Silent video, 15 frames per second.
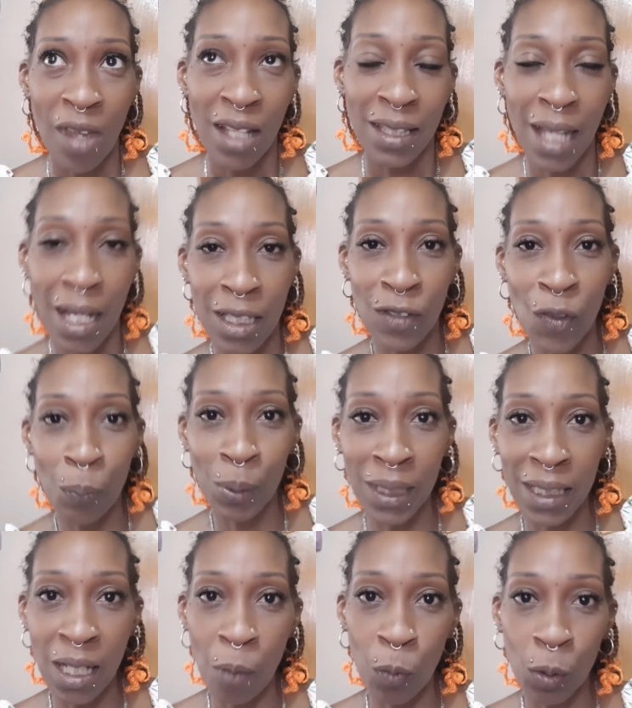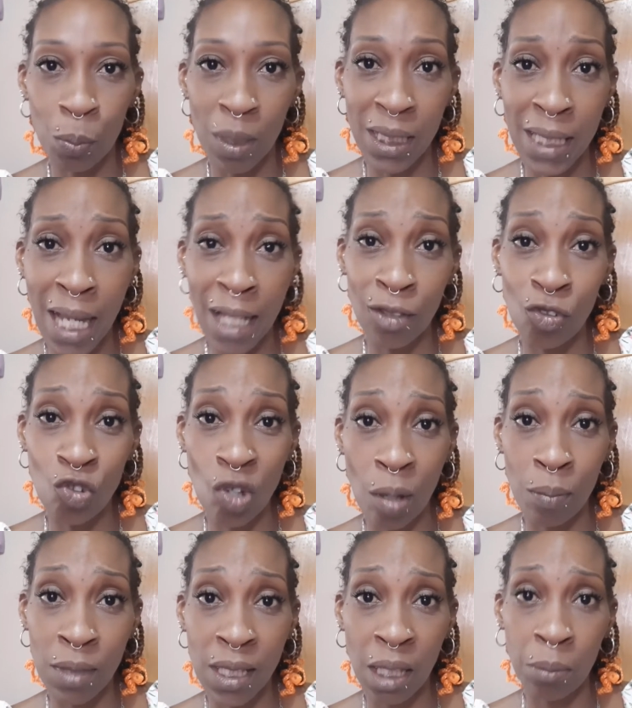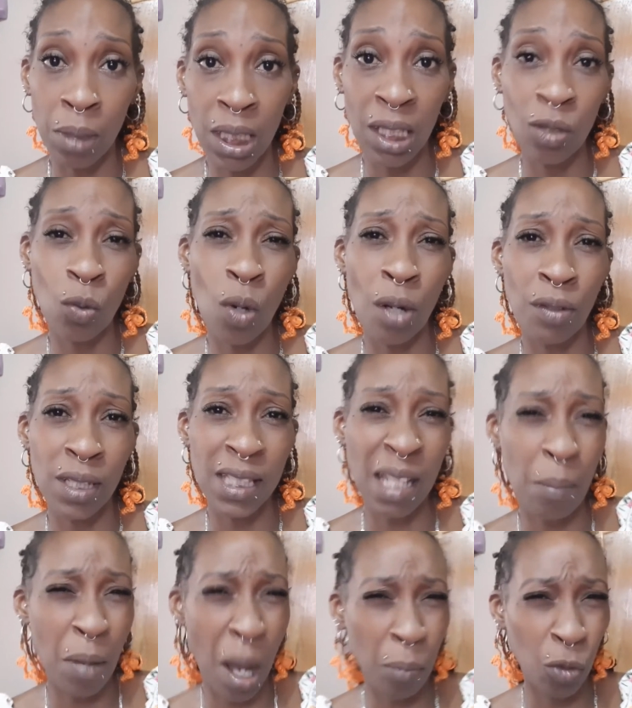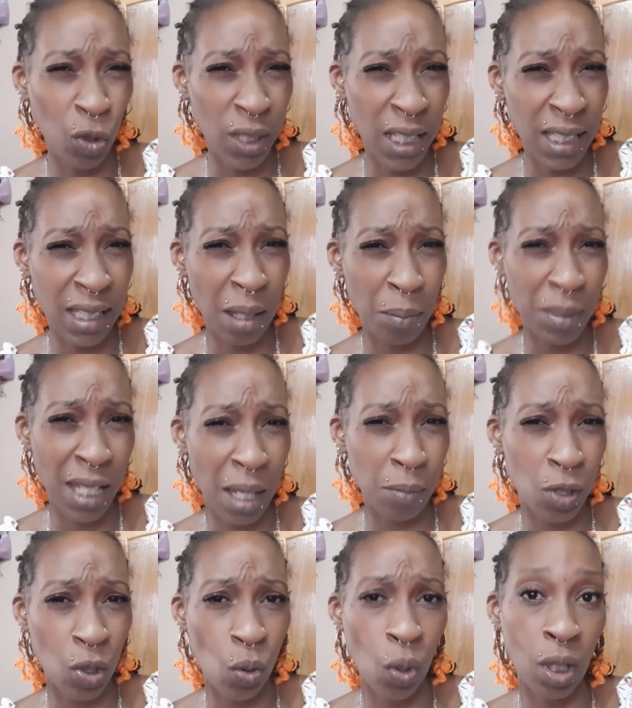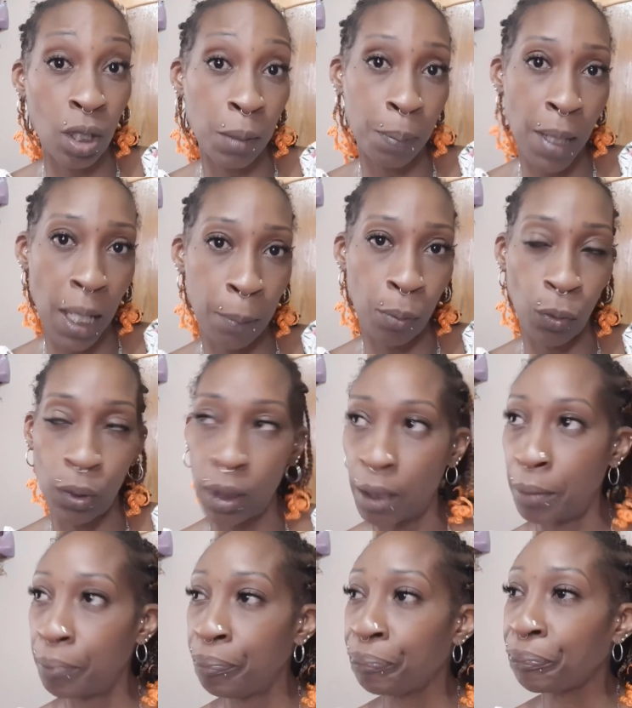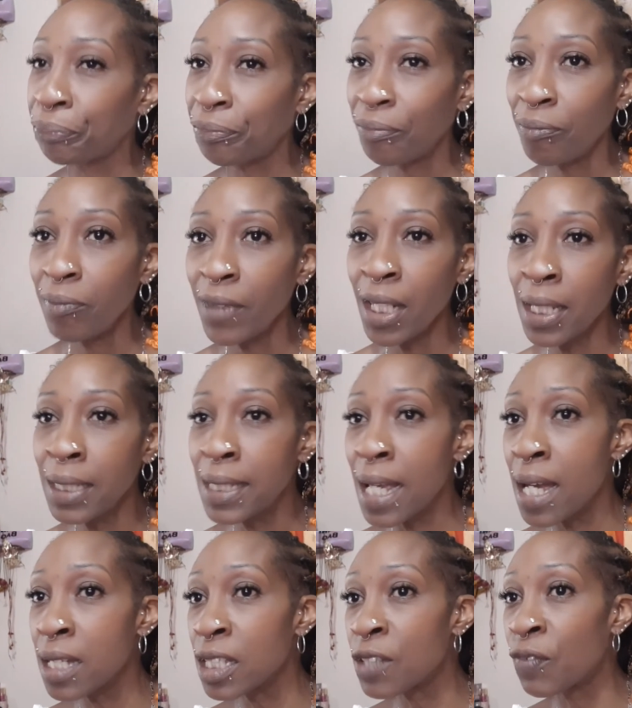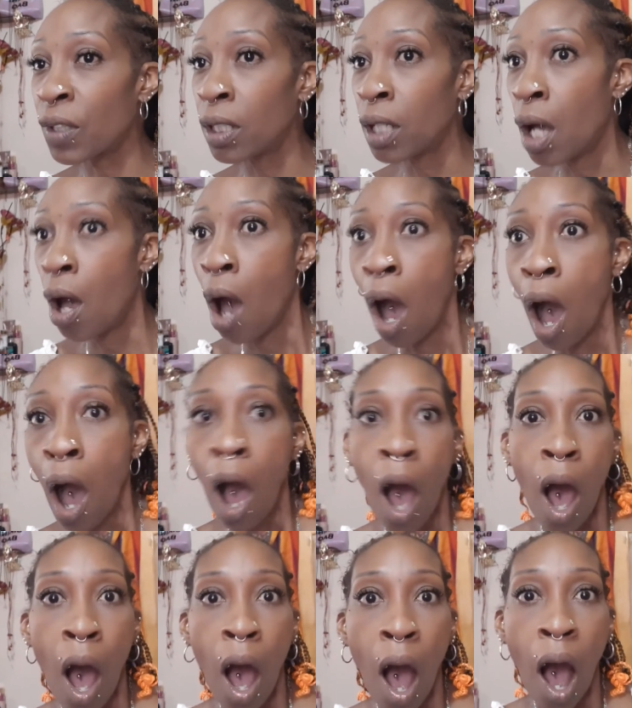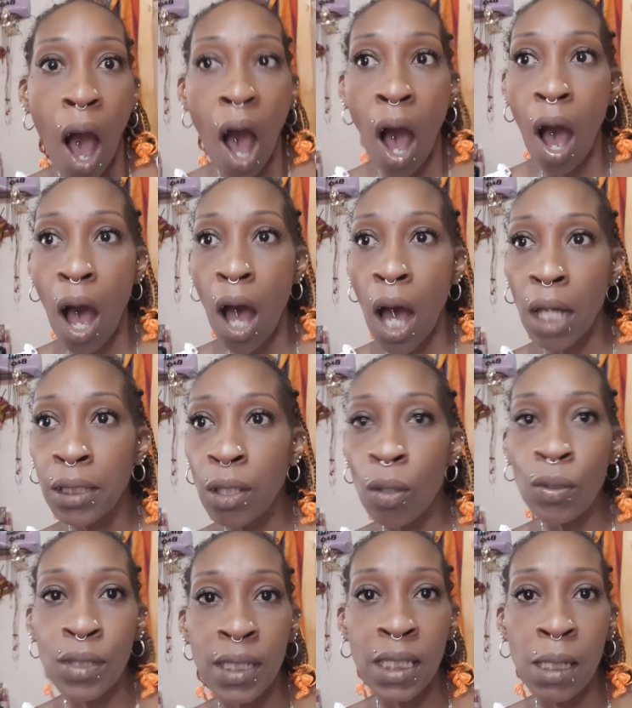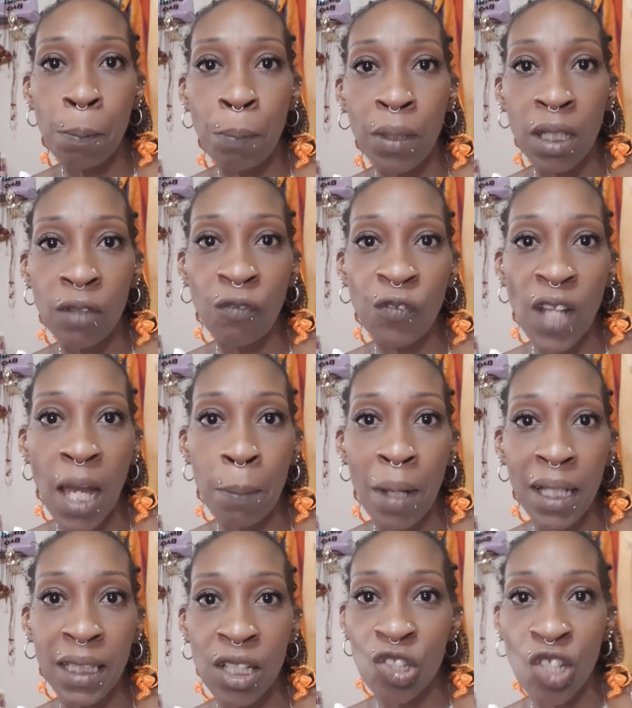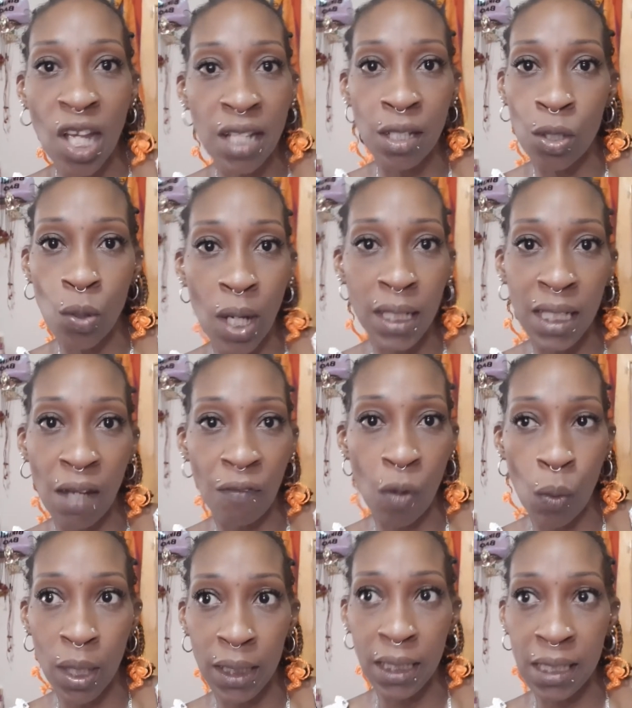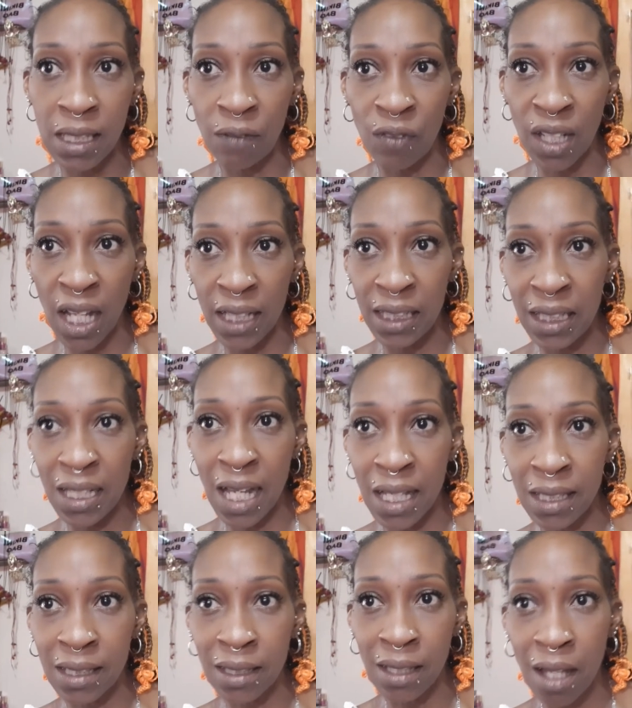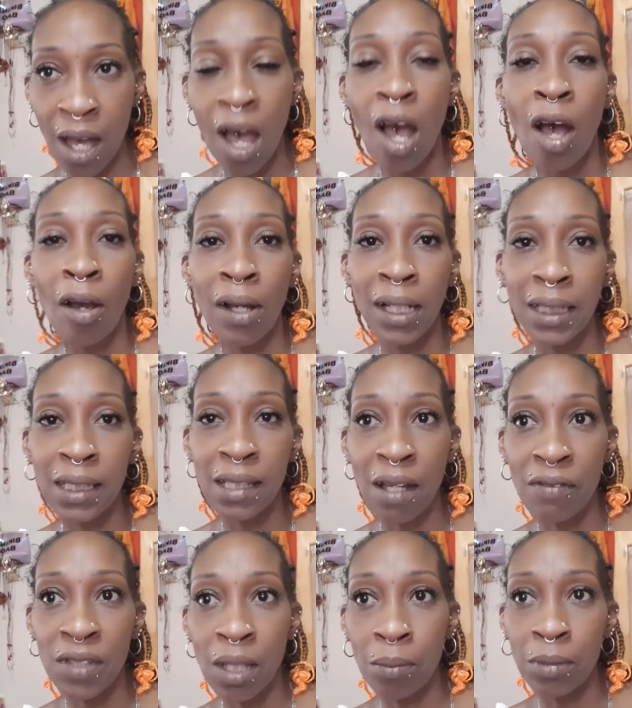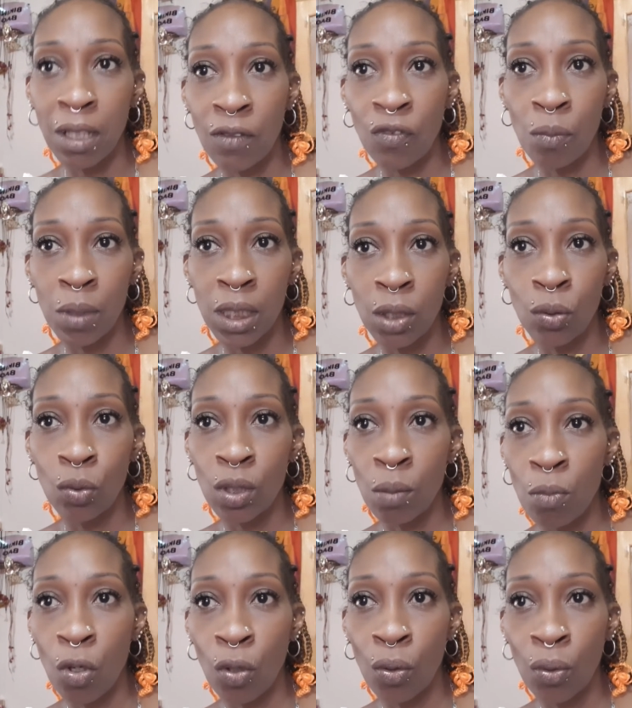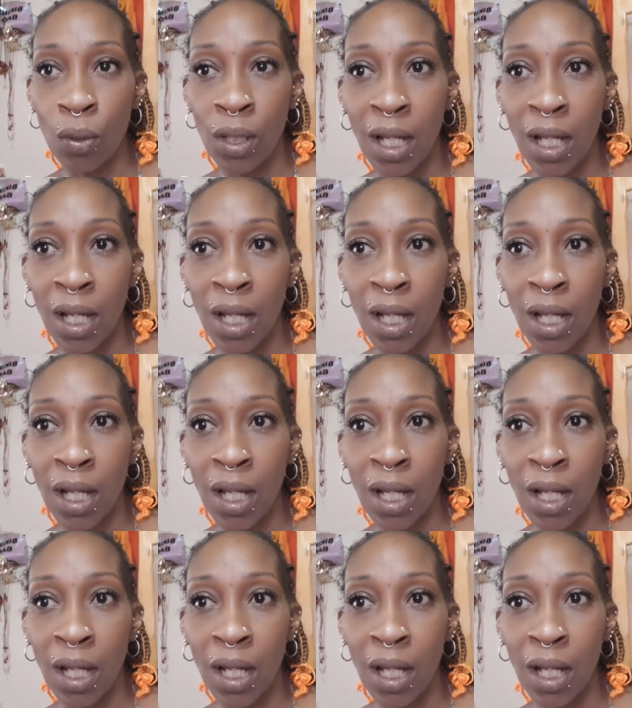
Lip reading: Thanks for putting up with my tantrums and my little quarrelsome. I'm moody sometimes, you know, good bipolar. Thanks for... I now see the bird fly by the shed, you know, I never went to see if it had the nest. All right, it have something for me to do tomorrow.